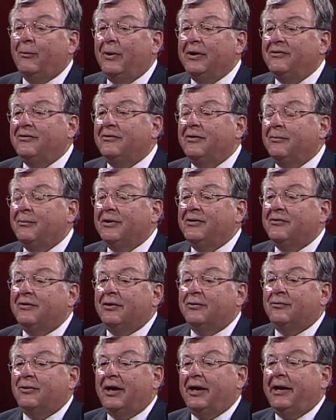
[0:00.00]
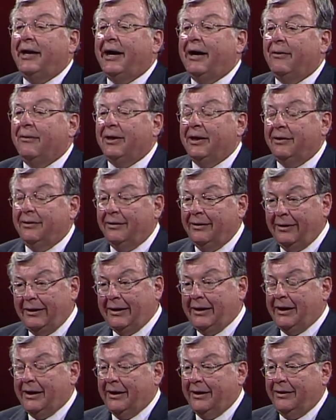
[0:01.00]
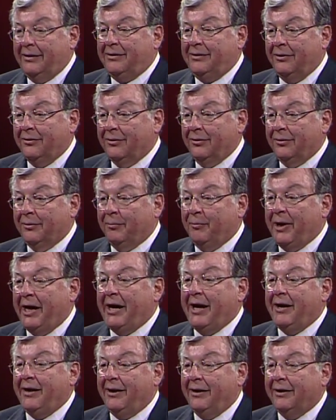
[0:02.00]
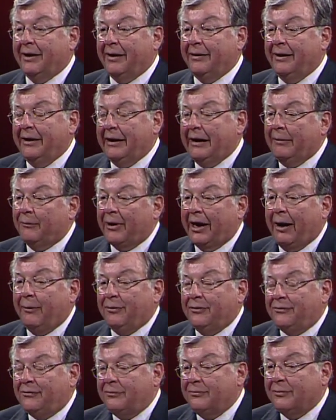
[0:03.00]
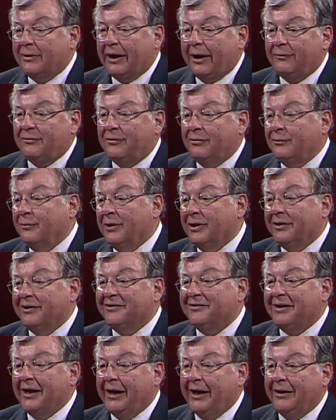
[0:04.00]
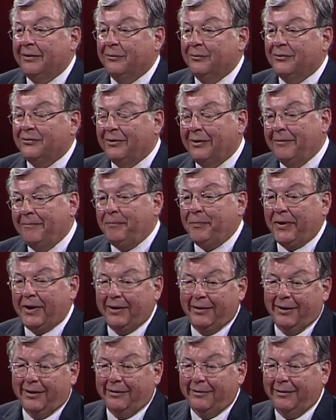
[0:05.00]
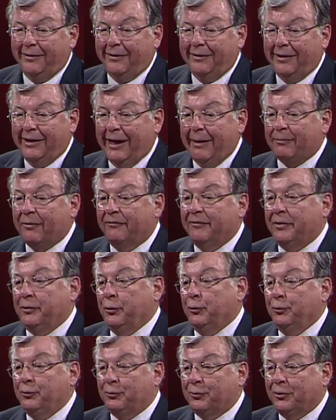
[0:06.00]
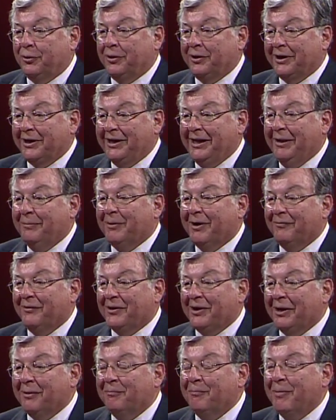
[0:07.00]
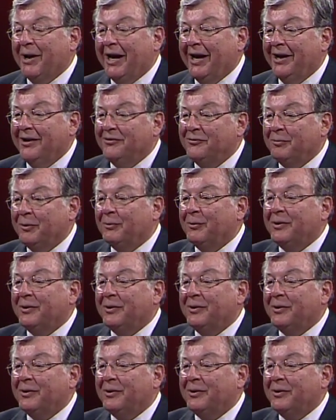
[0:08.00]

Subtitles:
what's the trend now in interior painting? When I was in real estate, it was Naperville neutral and keep everything beige. But